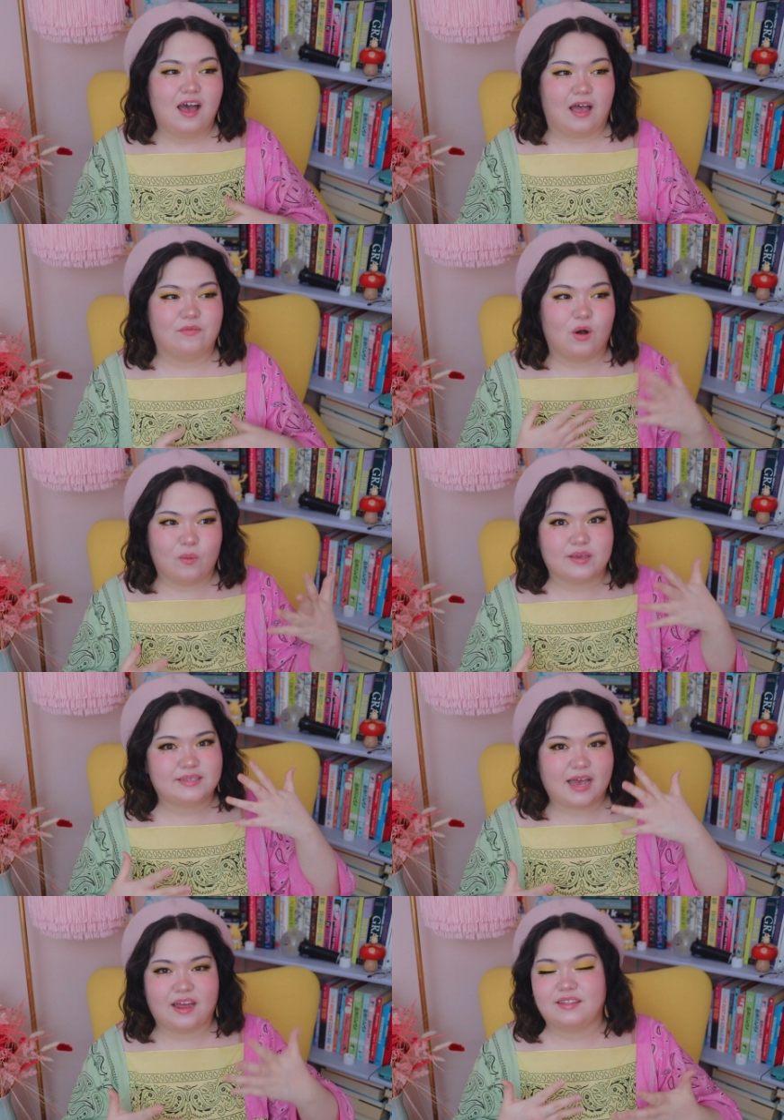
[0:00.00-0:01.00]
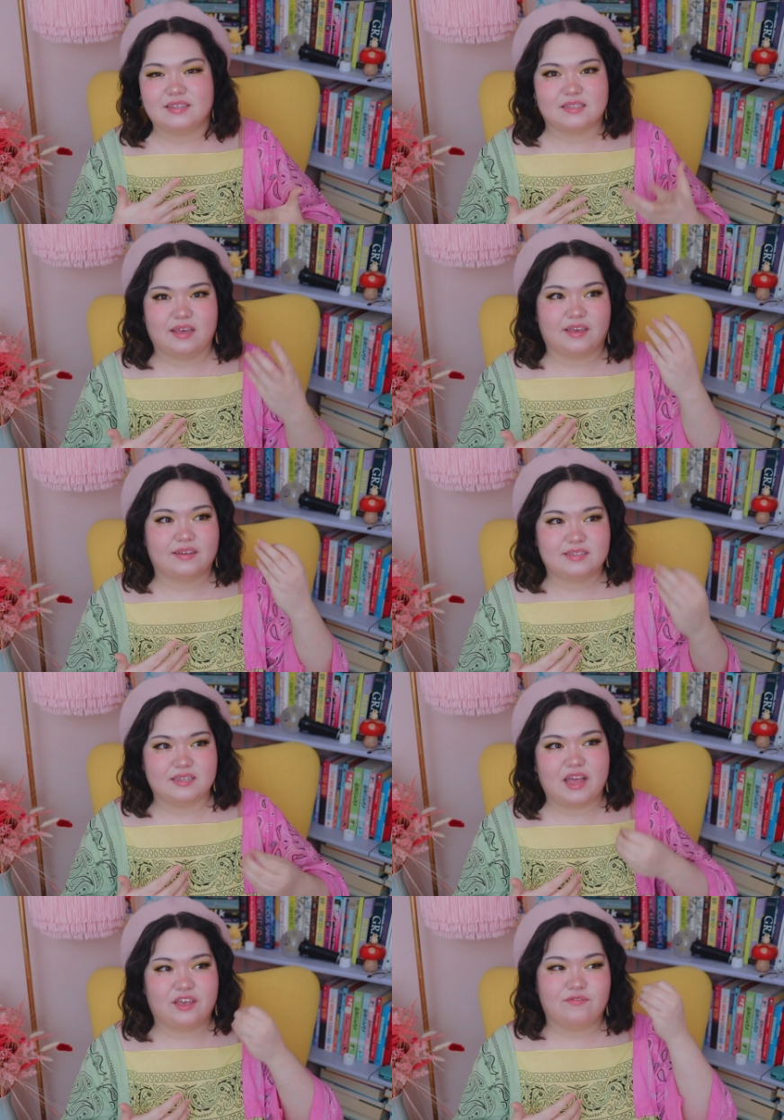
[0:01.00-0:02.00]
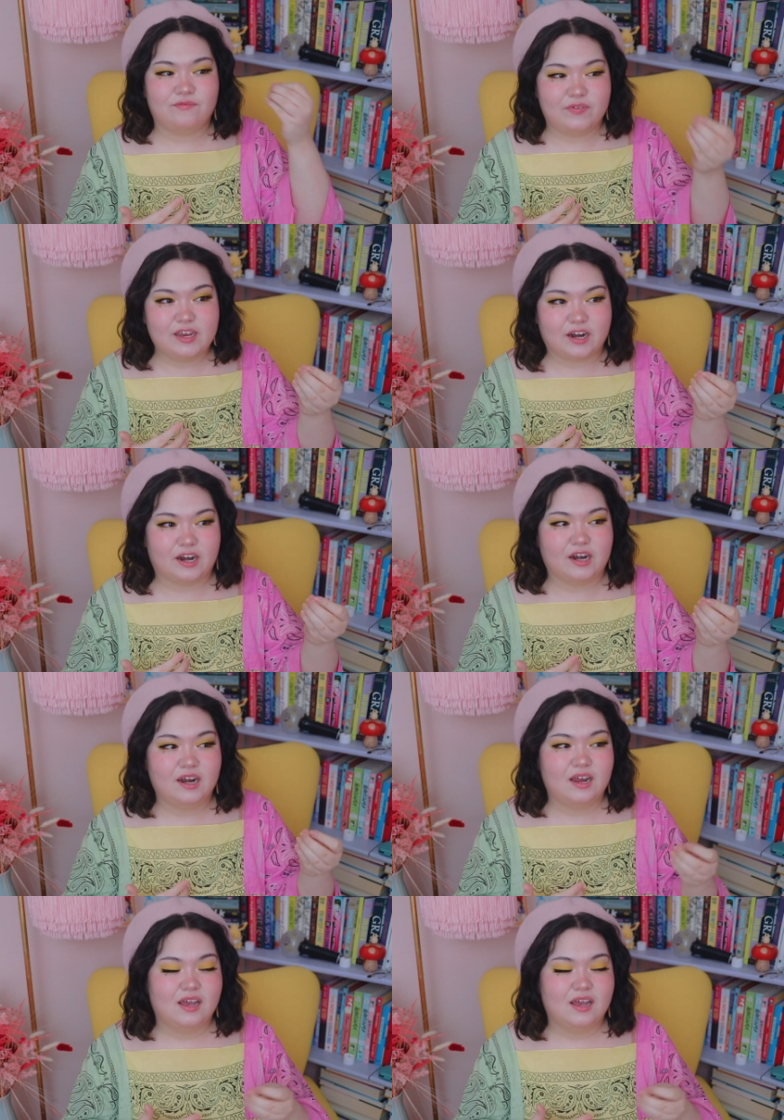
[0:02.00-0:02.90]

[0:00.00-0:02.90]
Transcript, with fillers: I've always had this like slight fear